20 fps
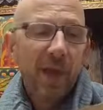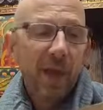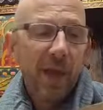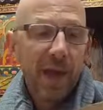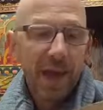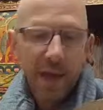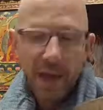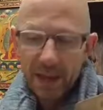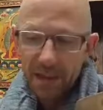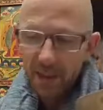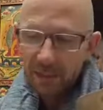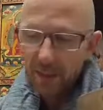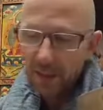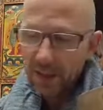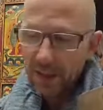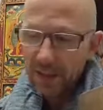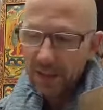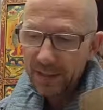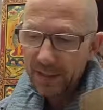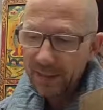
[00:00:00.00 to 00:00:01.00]
and
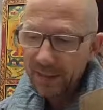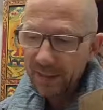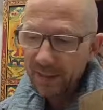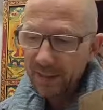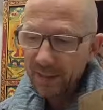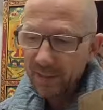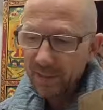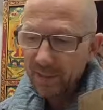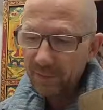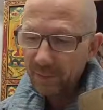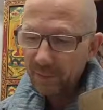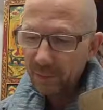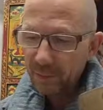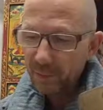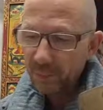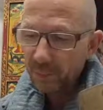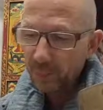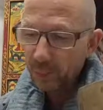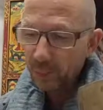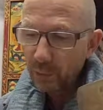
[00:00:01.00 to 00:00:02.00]
it is
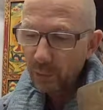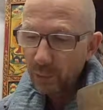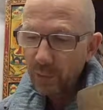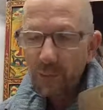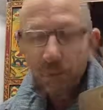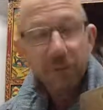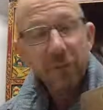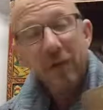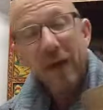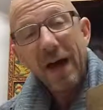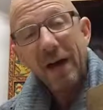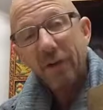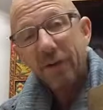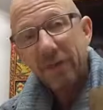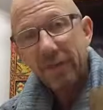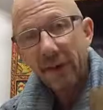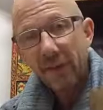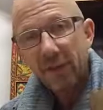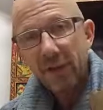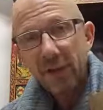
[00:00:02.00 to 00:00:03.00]
Old Bowl
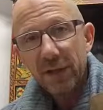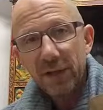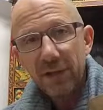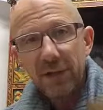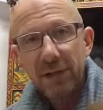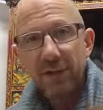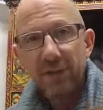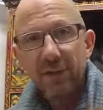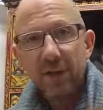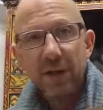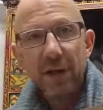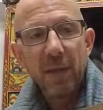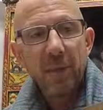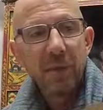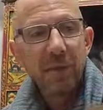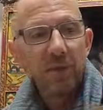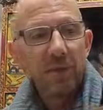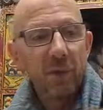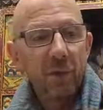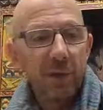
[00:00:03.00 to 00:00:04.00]
257 is the
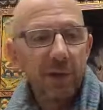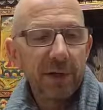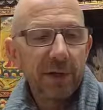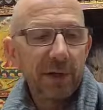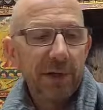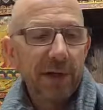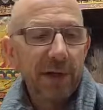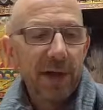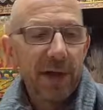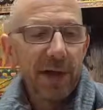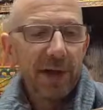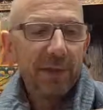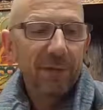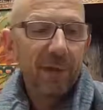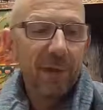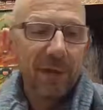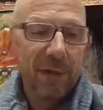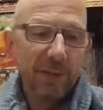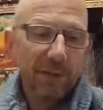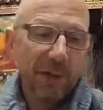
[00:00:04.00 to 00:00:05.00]
number for it, and I
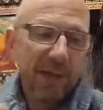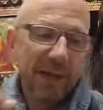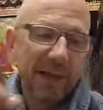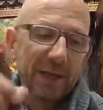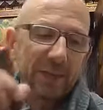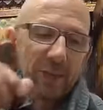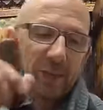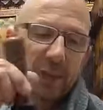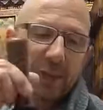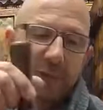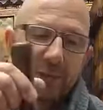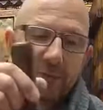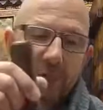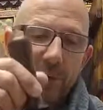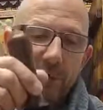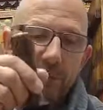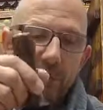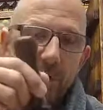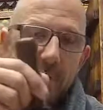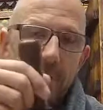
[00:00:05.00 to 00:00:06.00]
thought I'd play it for you
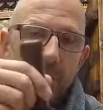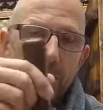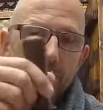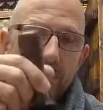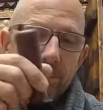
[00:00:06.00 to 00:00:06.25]
first.